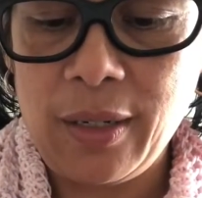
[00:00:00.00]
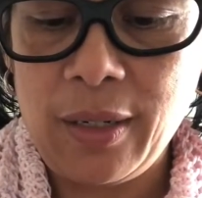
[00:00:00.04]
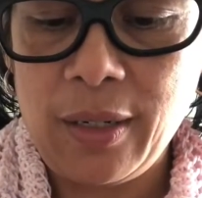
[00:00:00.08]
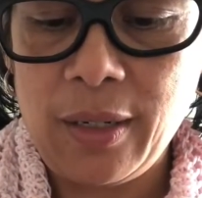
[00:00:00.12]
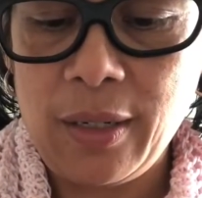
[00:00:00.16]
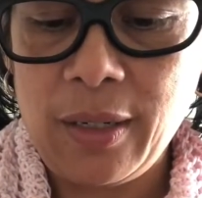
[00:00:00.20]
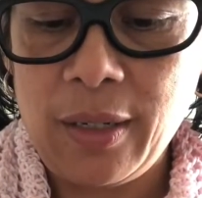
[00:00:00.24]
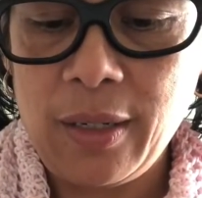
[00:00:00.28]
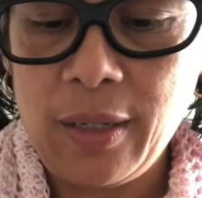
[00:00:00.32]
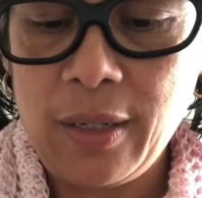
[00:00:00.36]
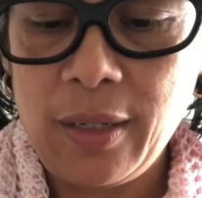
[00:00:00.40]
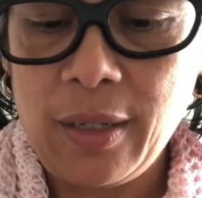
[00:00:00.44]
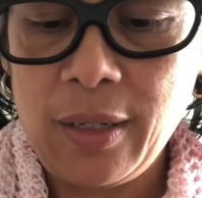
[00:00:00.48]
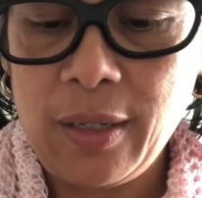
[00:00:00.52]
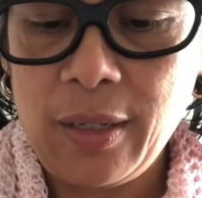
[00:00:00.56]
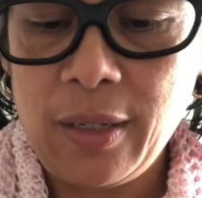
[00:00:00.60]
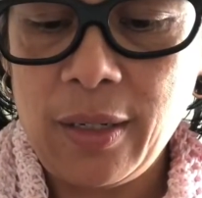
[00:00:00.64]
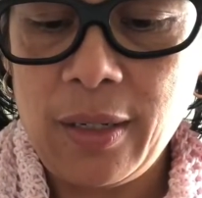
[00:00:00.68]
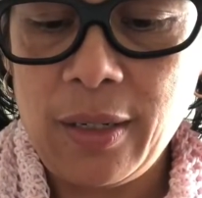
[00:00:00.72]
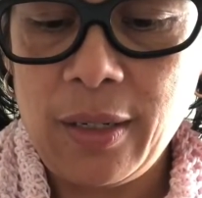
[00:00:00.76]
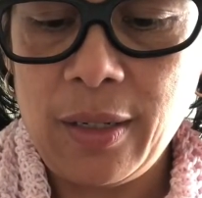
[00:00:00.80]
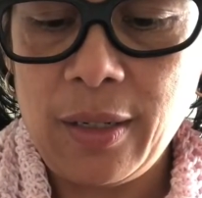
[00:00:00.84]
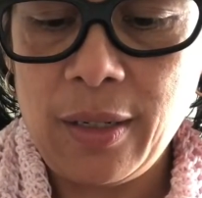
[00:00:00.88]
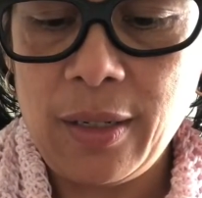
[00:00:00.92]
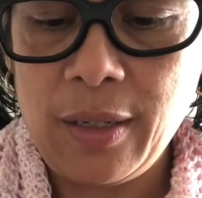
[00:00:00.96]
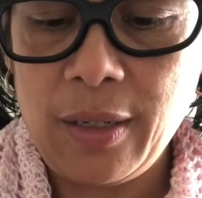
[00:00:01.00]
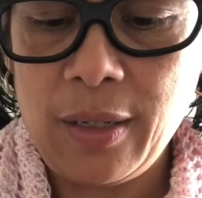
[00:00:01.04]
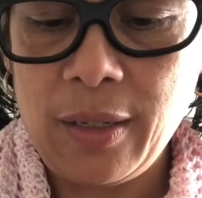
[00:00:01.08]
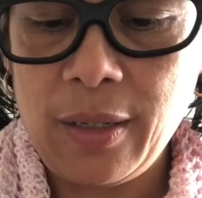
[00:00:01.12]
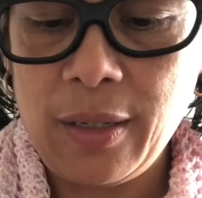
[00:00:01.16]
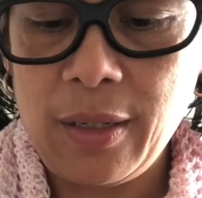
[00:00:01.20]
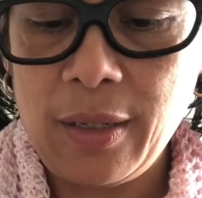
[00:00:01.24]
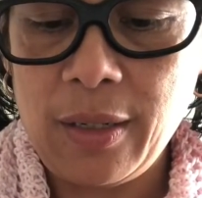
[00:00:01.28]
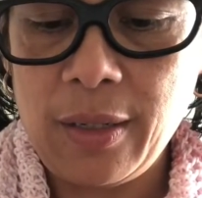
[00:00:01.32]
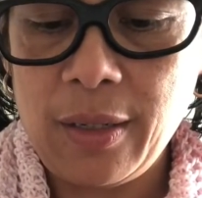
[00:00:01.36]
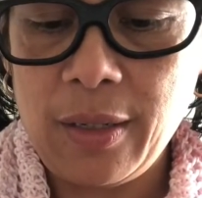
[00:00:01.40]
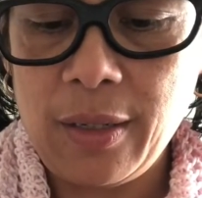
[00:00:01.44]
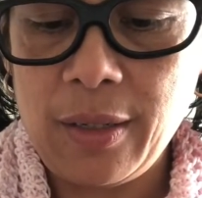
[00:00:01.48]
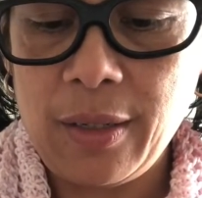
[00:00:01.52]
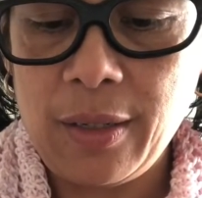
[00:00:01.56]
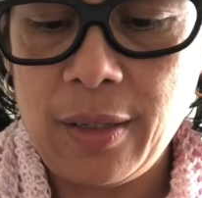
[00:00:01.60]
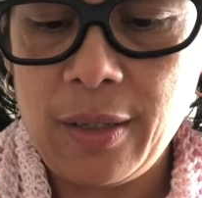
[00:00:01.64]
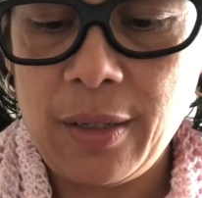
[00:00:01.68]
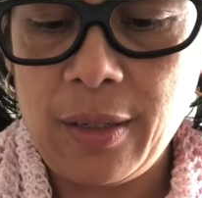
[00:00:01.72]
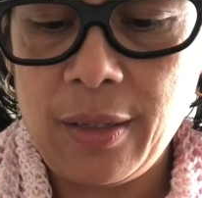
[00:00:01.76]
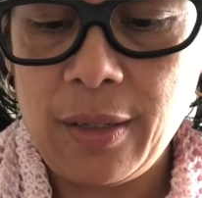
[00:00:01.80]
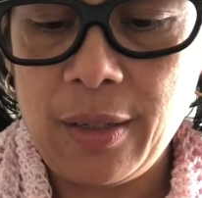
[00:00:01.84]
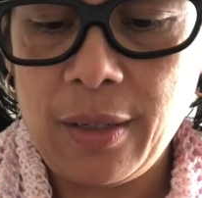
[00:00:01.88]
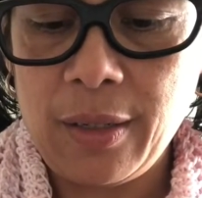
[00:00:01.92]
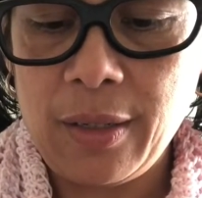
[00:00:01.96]

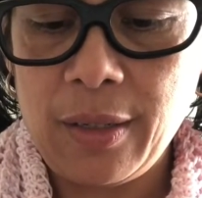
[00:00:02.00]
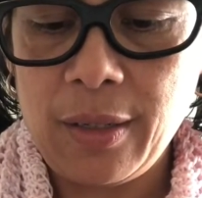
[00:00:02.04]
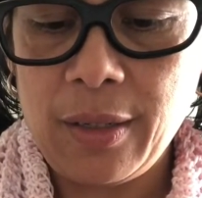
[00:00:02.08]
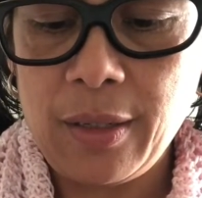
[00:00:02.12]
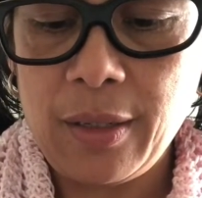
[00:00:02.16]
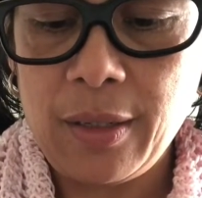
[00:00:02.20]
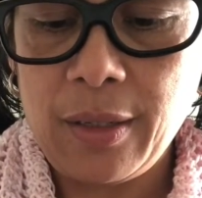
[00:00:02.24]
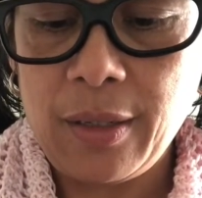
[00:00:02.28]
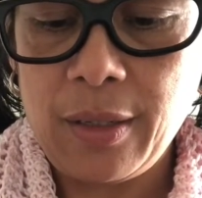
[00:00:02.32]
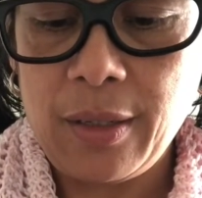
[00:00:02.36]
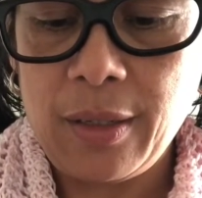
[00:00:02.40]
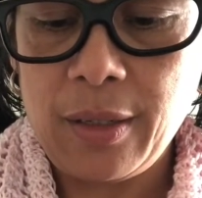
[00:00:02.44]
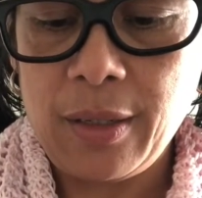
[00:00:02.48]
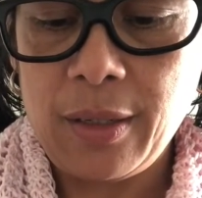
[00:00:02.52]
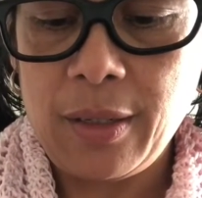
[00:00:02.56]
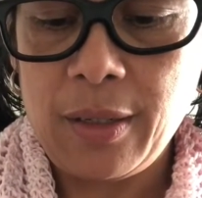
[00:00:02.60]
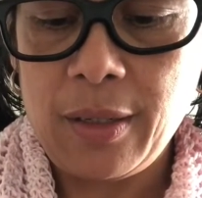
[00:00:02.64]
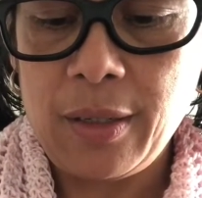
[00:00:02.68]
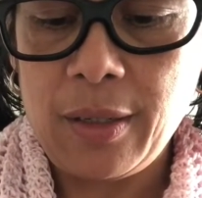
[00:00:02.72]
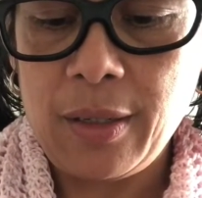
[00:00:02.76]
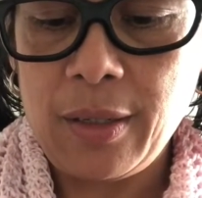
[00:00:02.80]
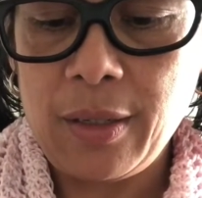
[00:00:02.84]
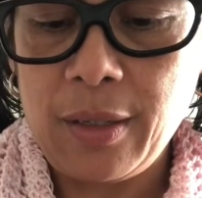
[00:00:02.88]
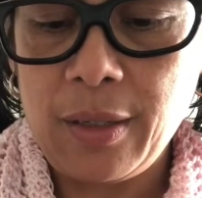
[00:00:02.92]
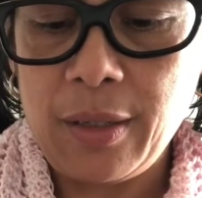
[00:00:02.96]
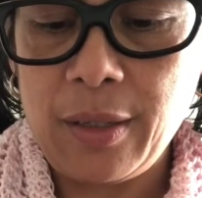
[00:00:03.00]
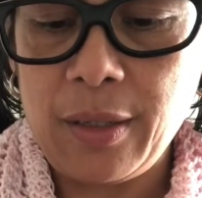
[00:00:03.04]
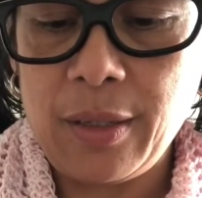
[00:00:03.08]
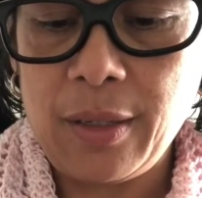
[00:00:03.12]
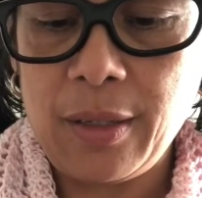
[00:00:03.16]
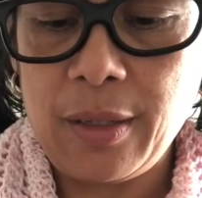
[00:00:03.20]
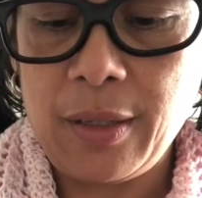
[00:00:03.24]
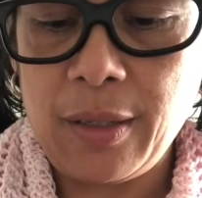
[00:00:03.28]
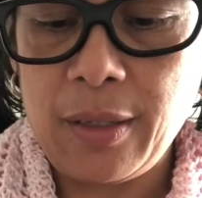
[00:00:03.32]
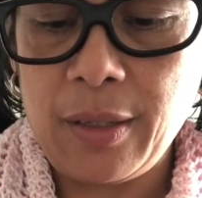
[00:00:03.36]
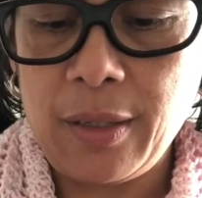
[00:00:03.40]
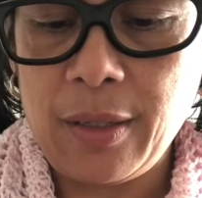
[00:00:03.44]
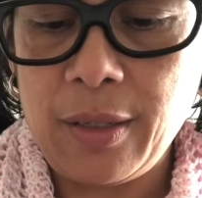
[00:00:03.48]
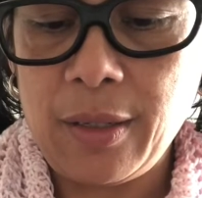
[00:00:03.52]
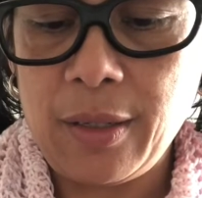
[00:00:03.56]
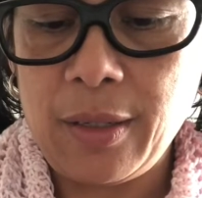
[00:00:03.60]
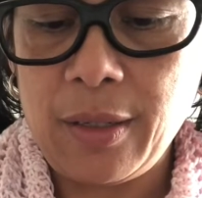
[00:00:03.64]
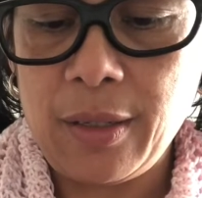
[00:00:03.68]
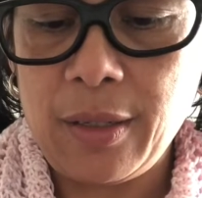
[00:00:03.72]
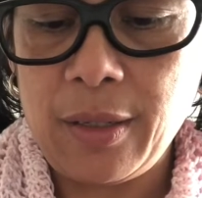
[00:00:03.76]
No one is speaking in this clip.